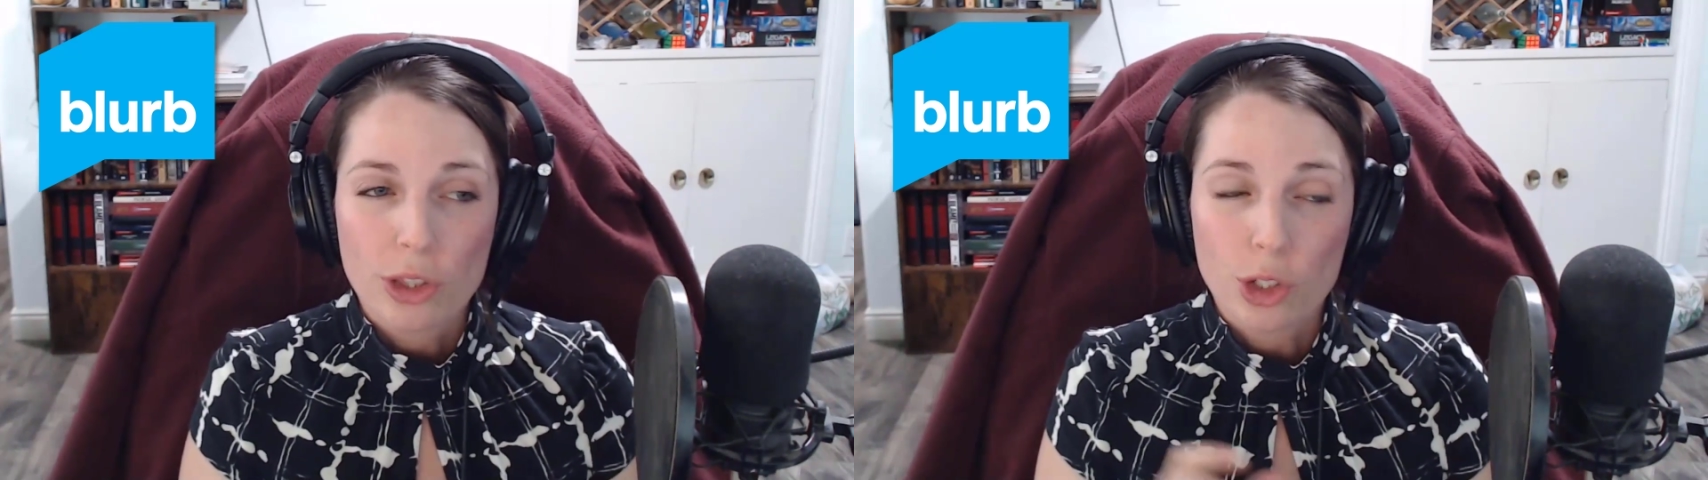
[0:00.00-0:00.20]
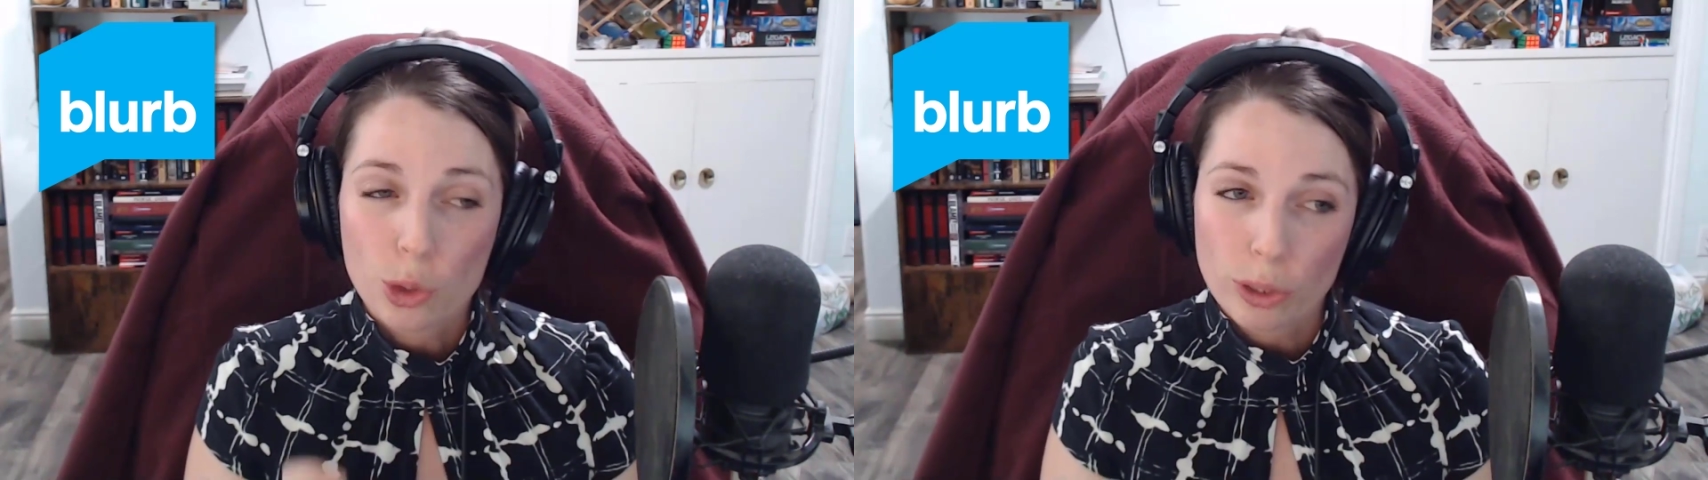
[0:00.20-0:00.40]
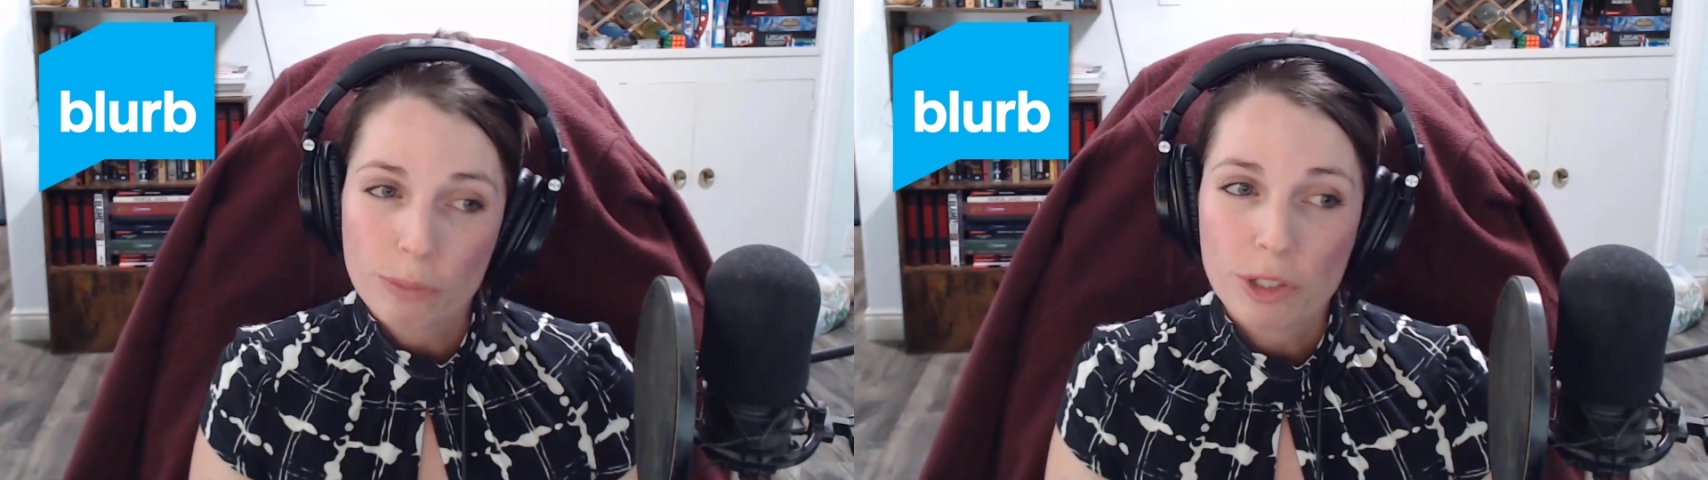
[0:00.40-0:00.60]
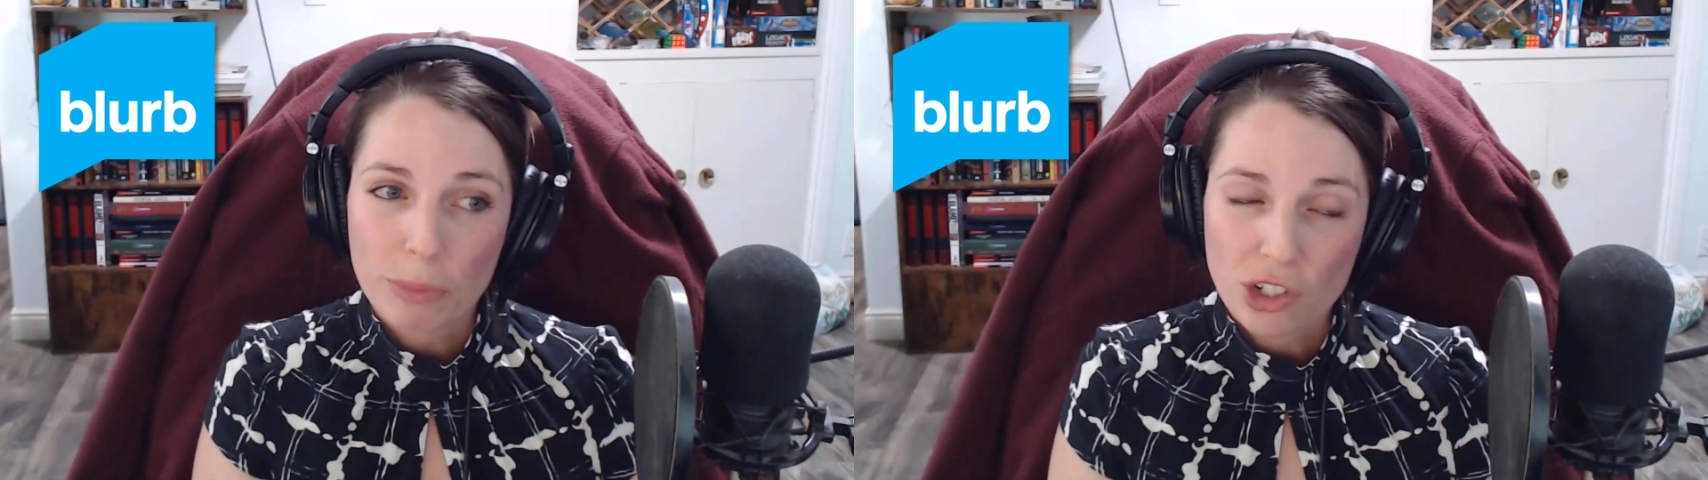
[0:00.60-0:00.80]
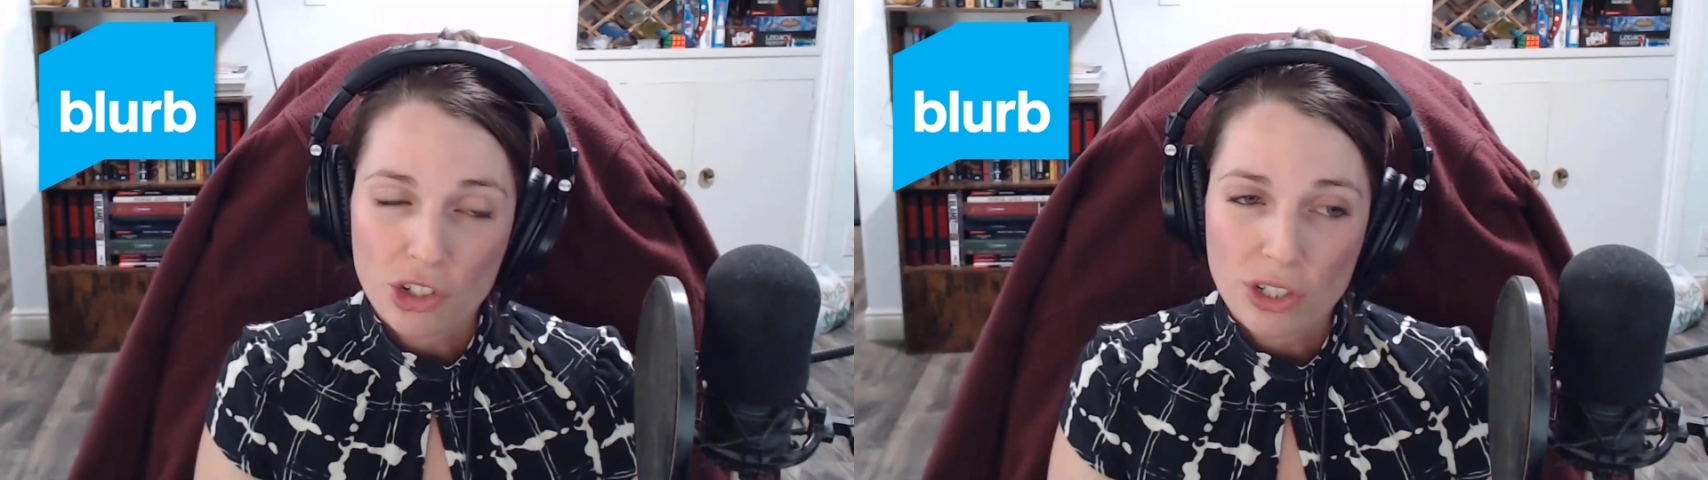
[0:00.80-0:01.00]
the trim
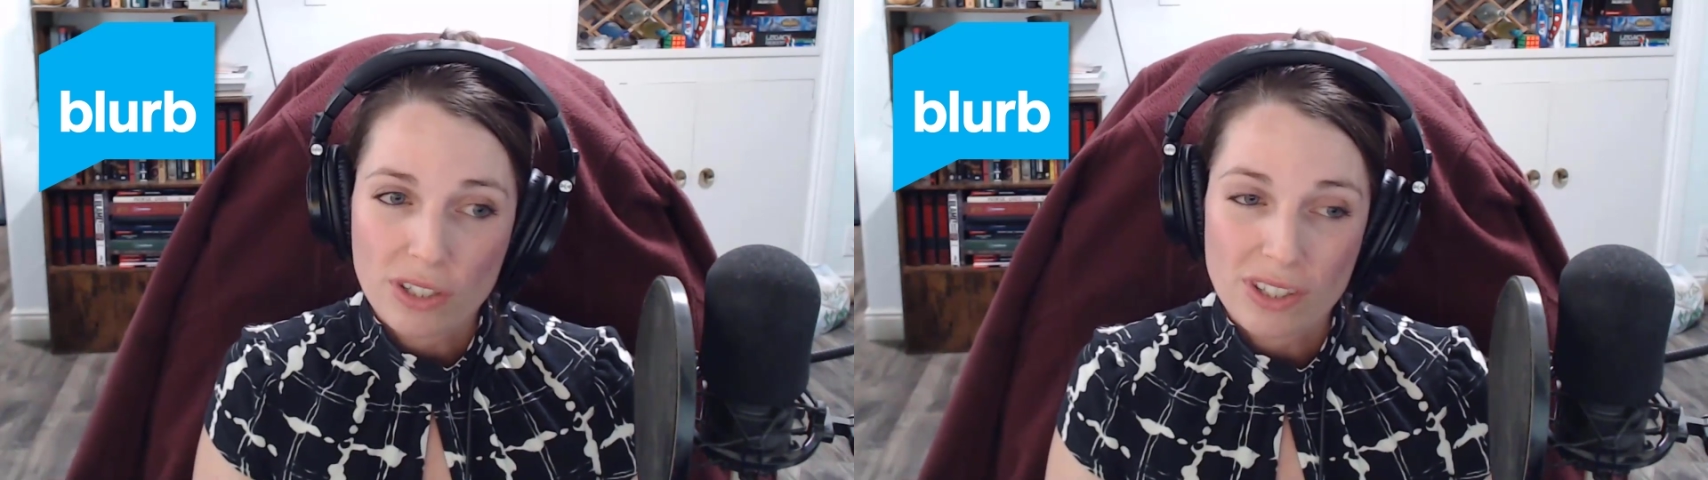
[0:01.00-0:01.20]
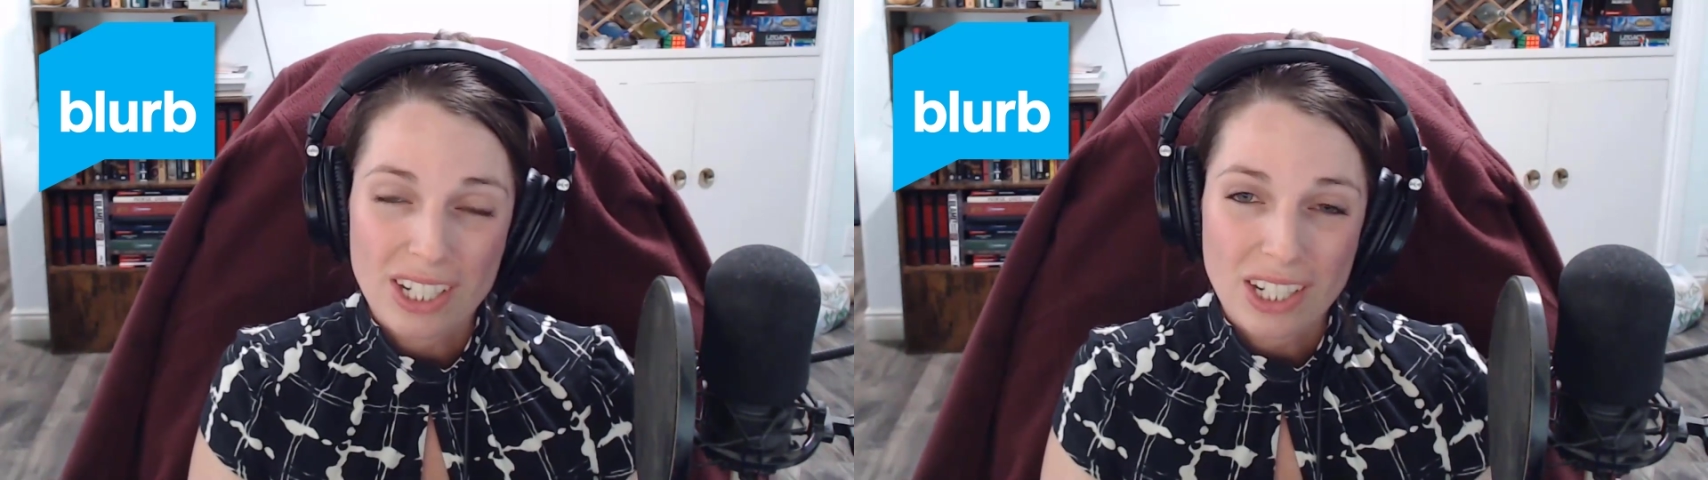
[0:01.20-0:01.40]
dimensions